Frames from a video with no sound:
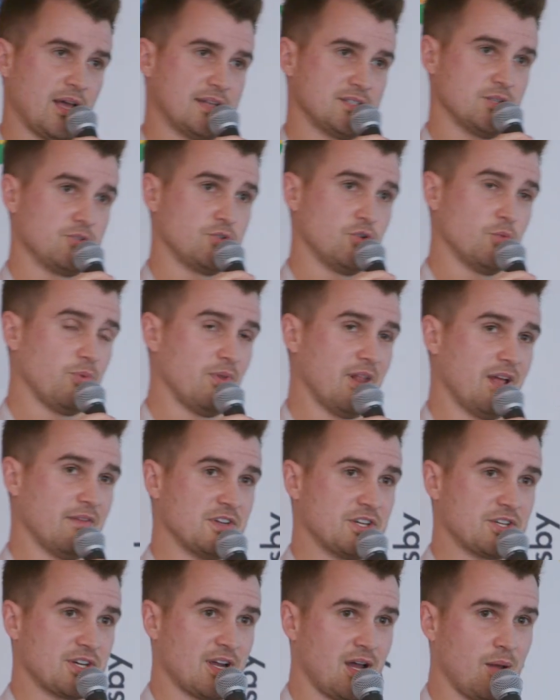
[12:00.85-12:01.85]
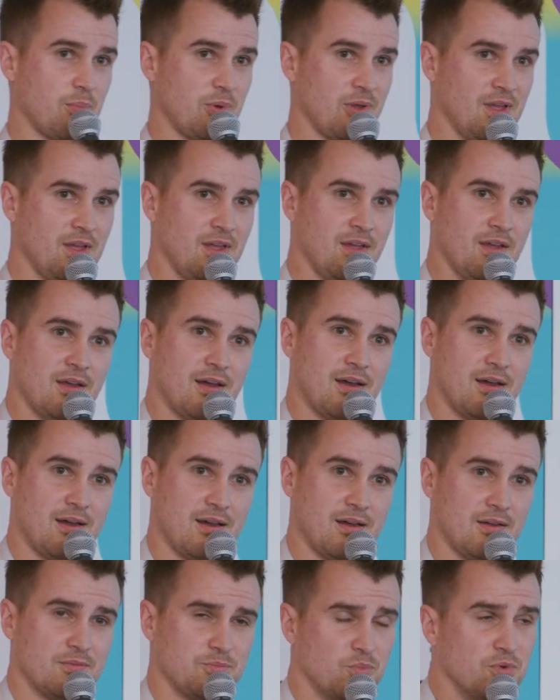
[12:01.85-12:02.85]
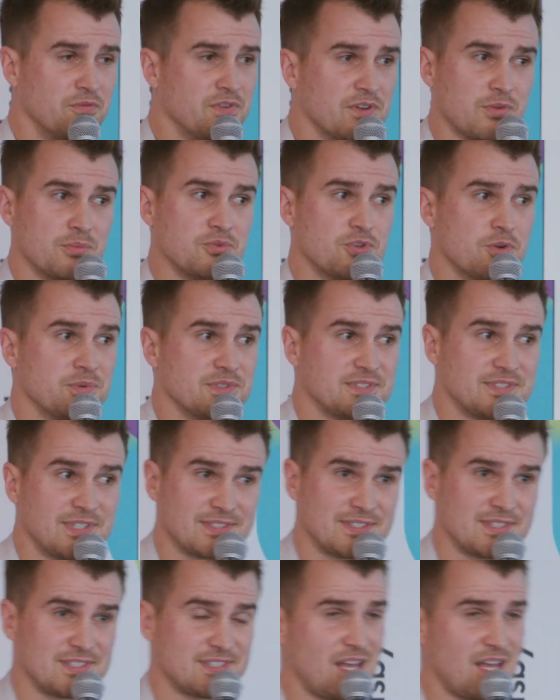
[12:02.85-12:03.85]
as a Drupal heavy shop. Moving from Drupal 6 to